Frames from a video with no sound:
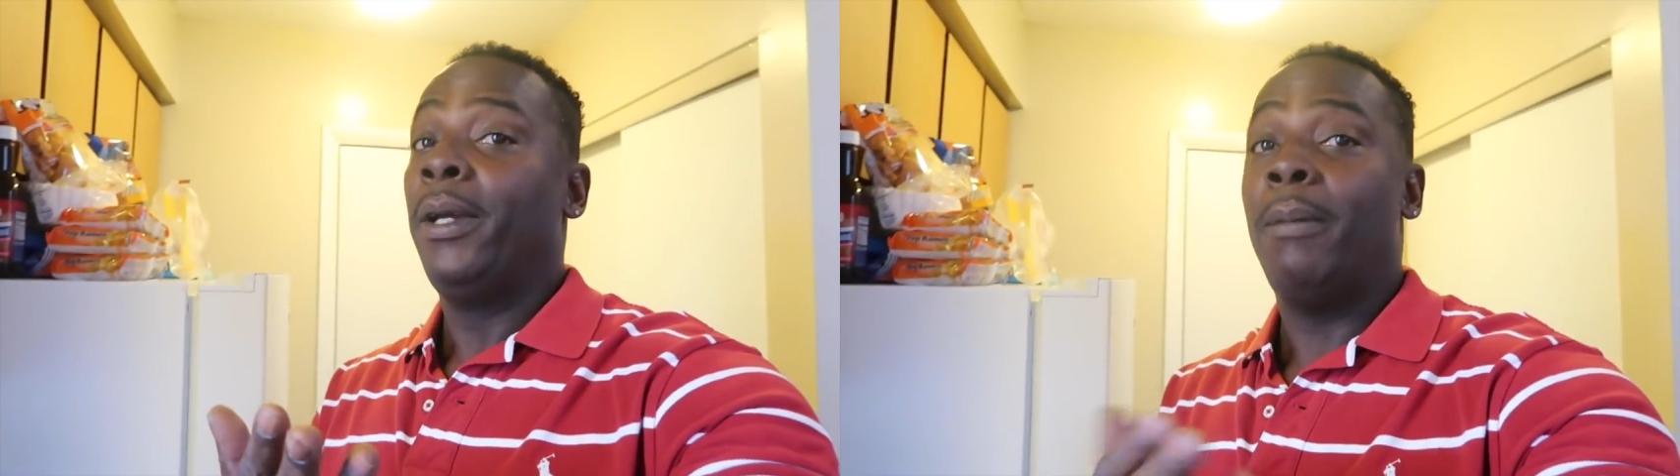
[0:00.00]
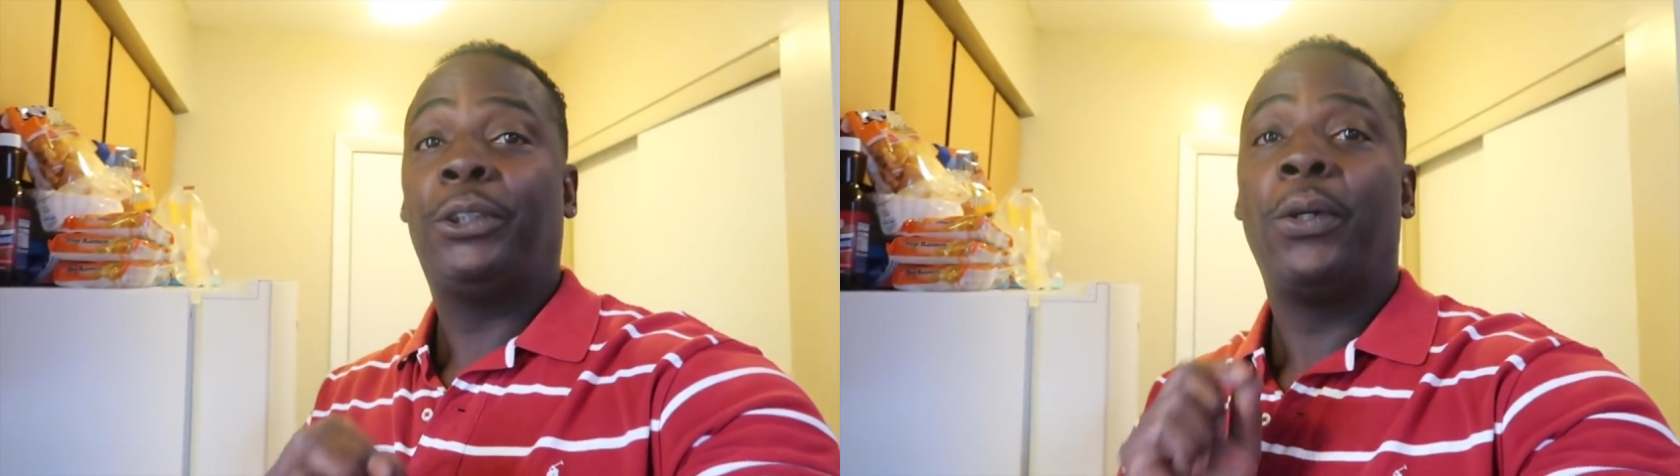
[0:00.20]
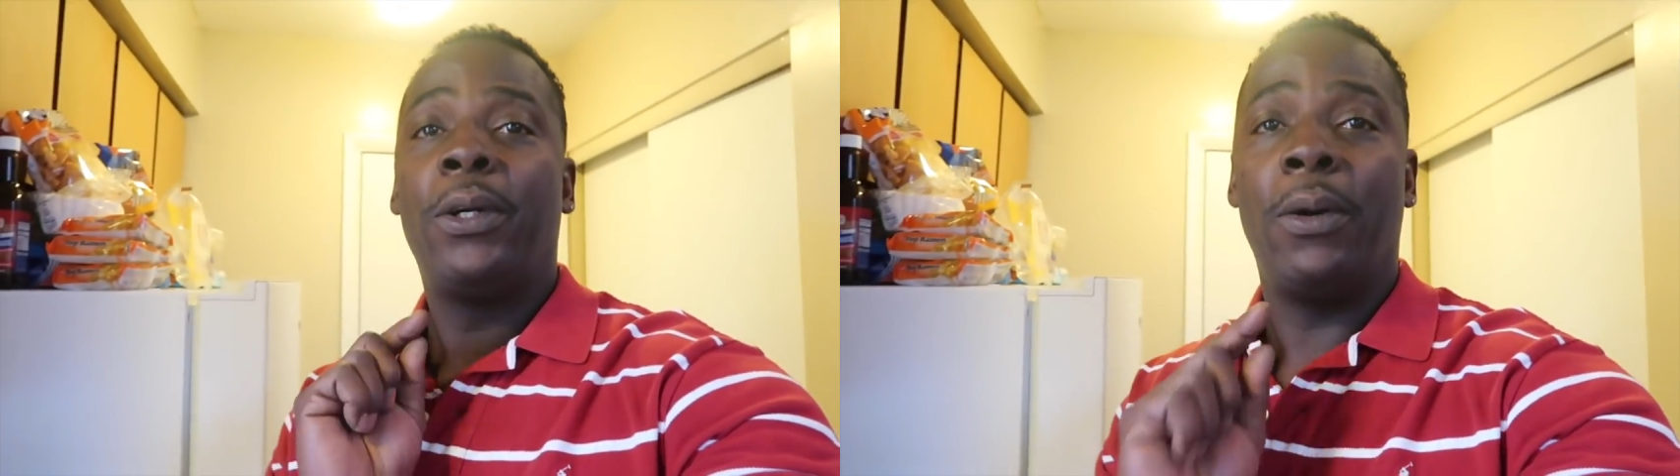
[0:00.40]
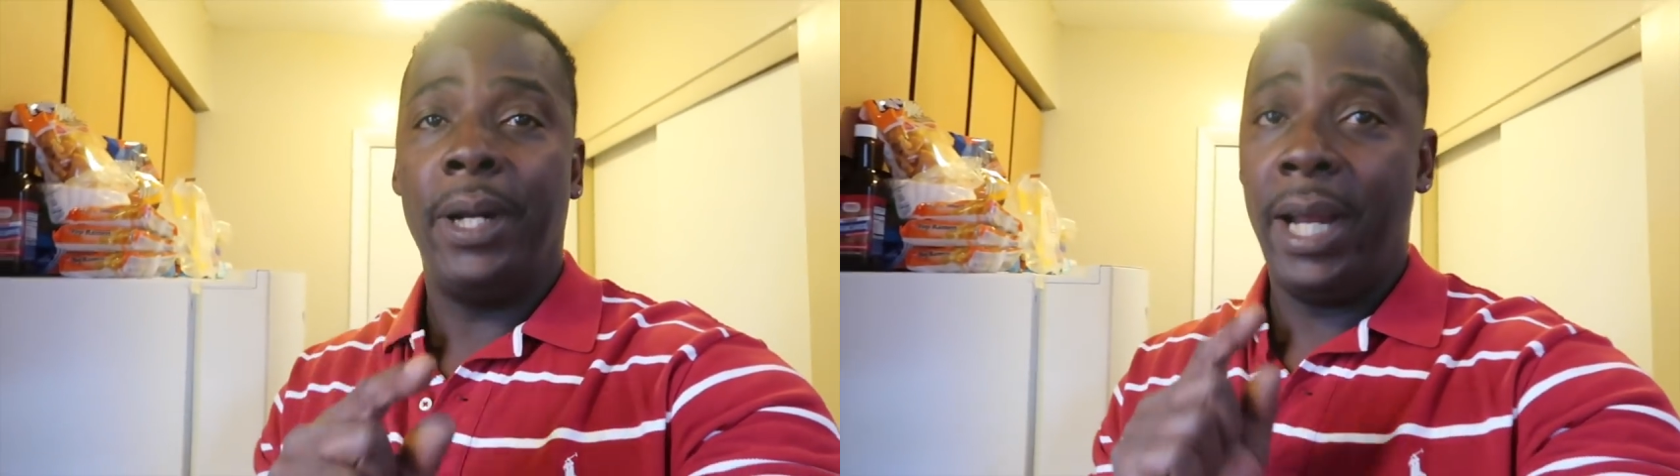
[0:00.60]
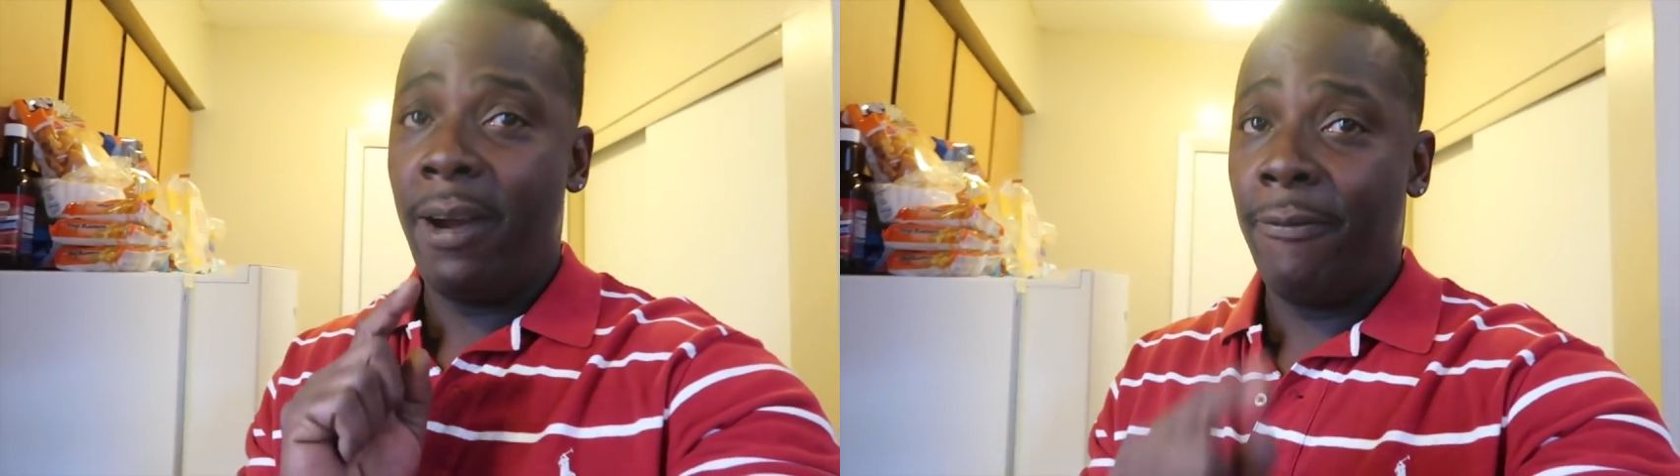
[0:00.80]
I'm sure
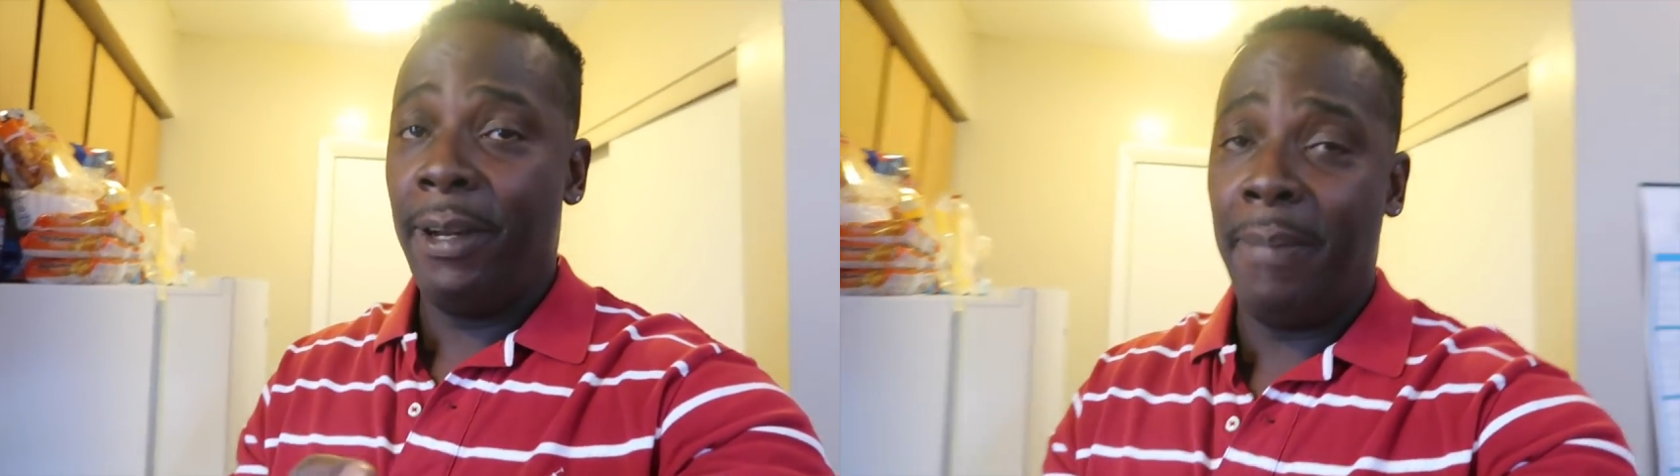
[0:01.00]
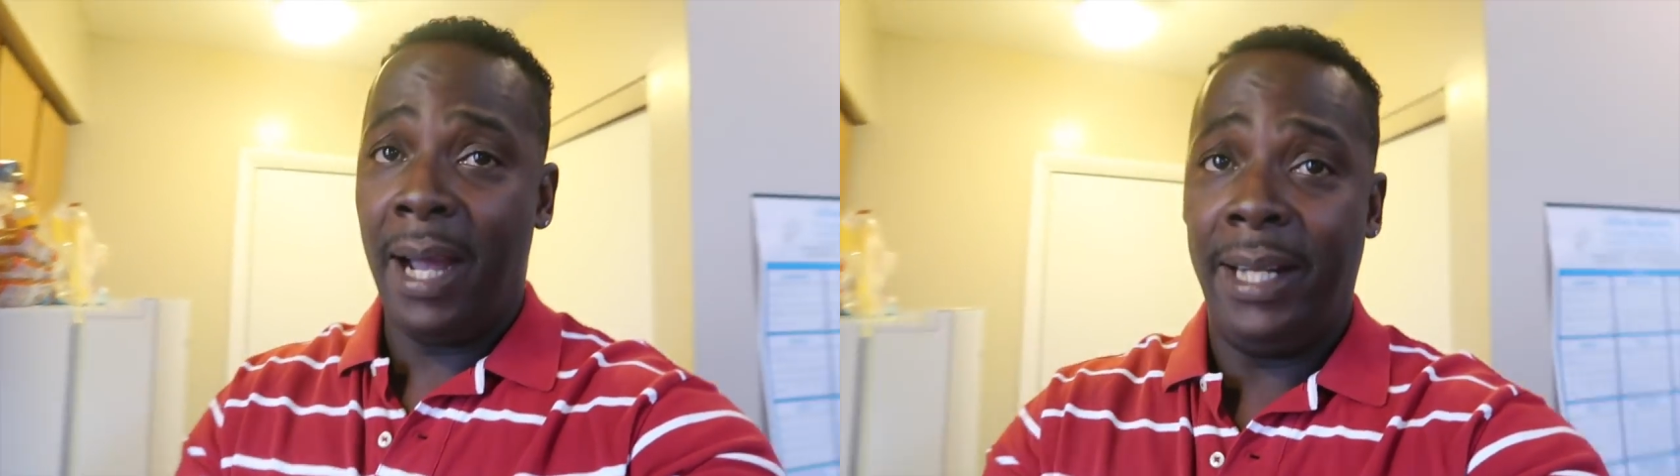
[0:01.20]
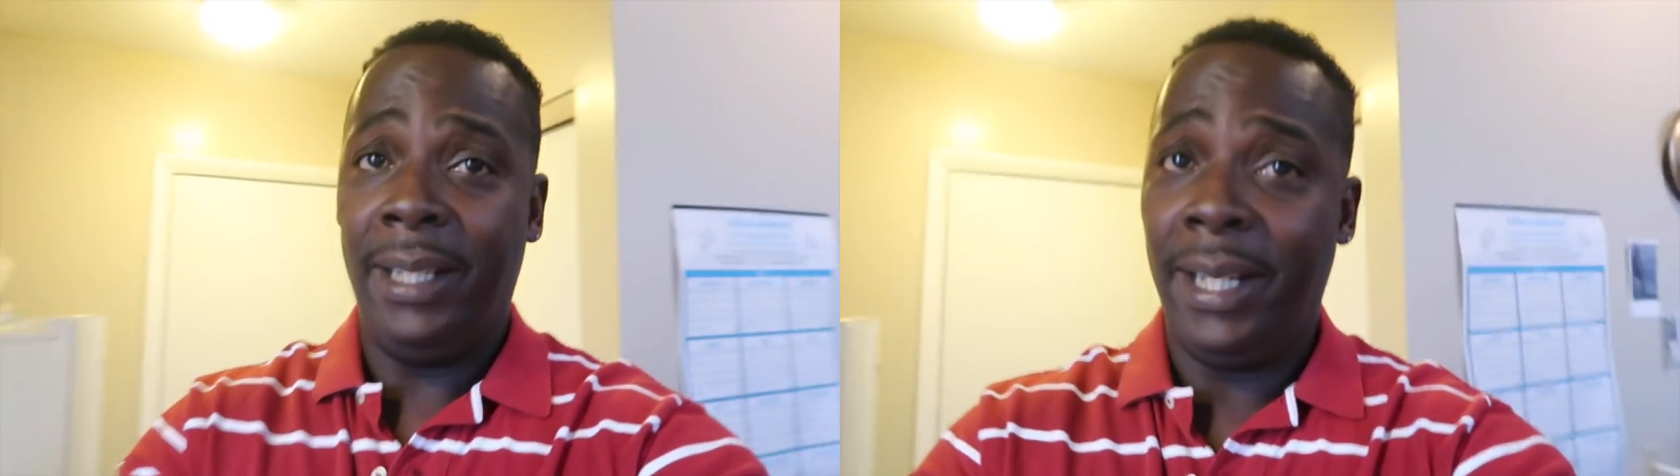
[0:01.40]
don't everybody